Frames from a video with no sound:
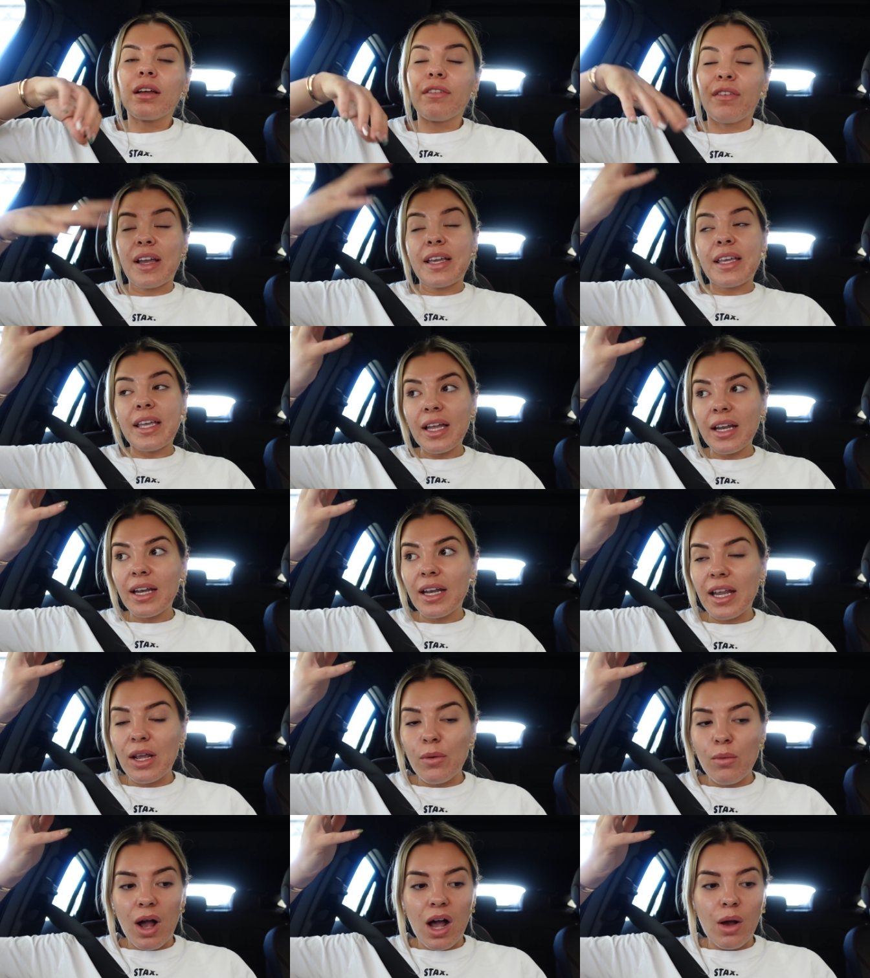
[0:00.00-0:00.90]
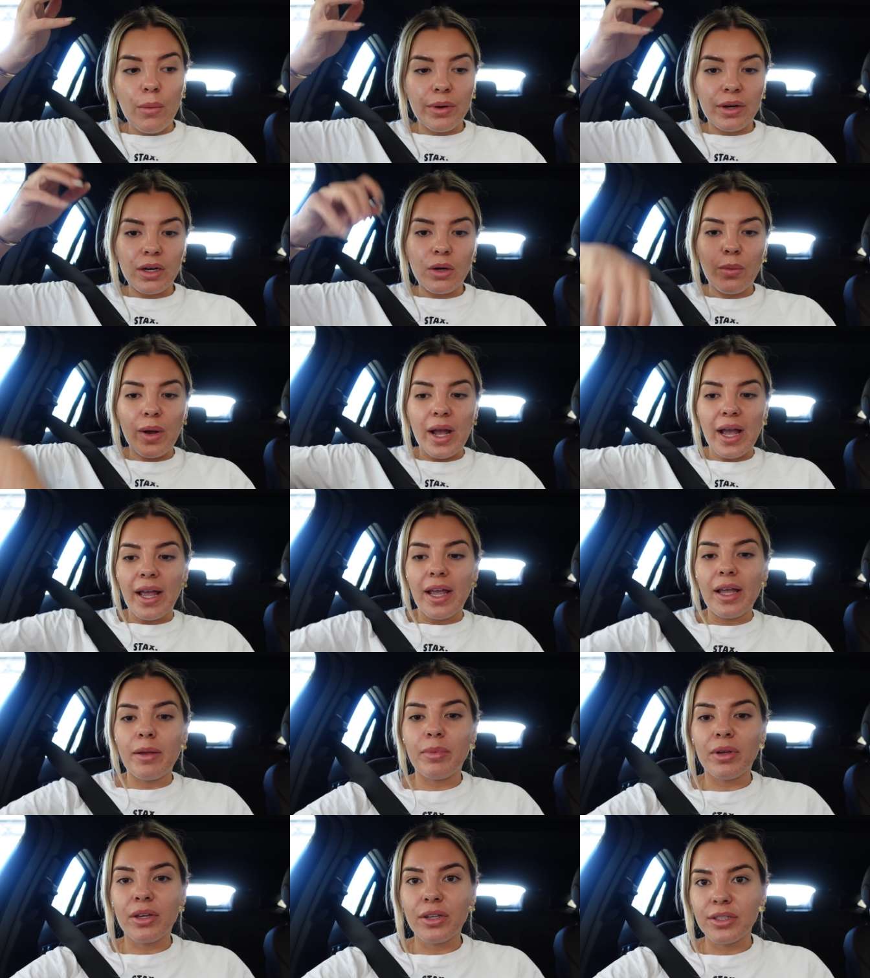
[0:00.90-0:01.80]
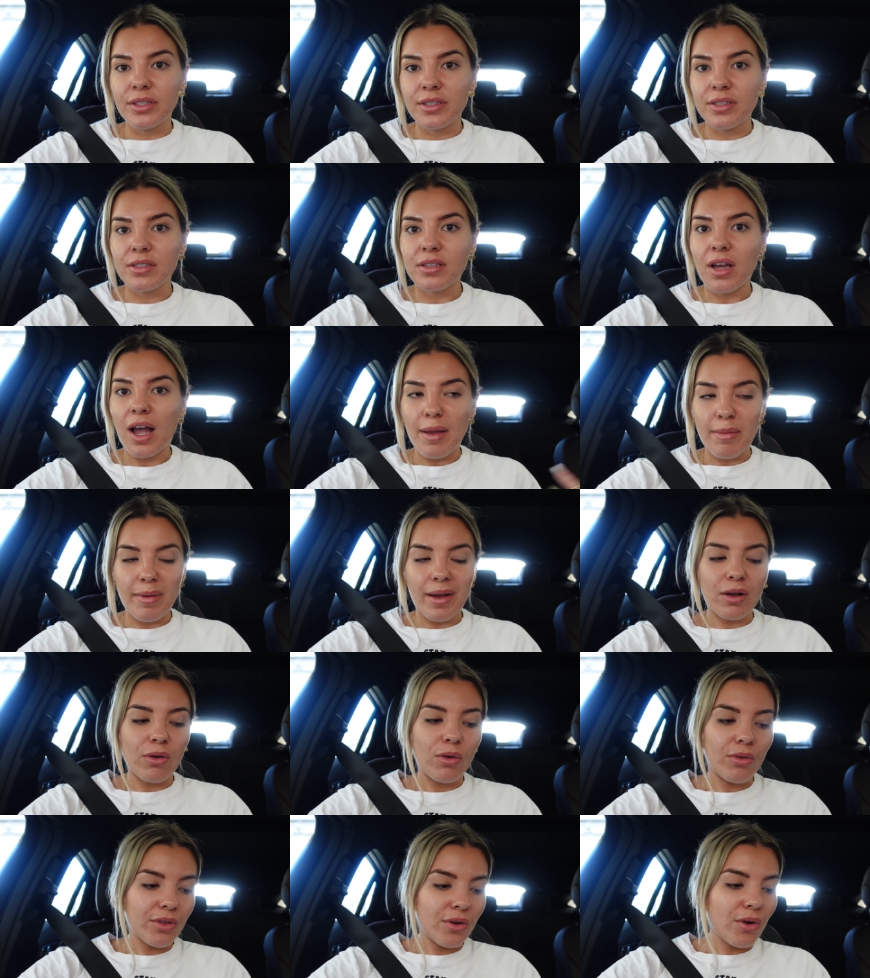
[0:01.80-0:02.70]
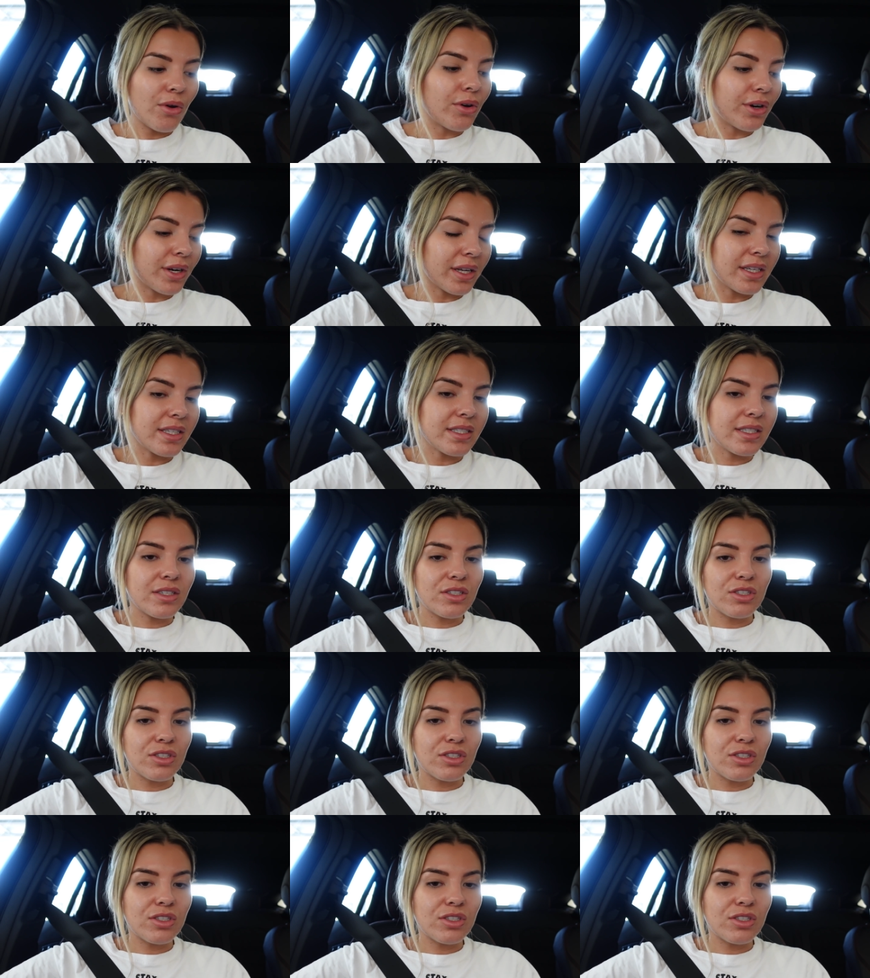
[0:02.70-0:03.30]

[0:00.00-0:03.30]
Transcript: I get any while we're away, because I pack all the orders.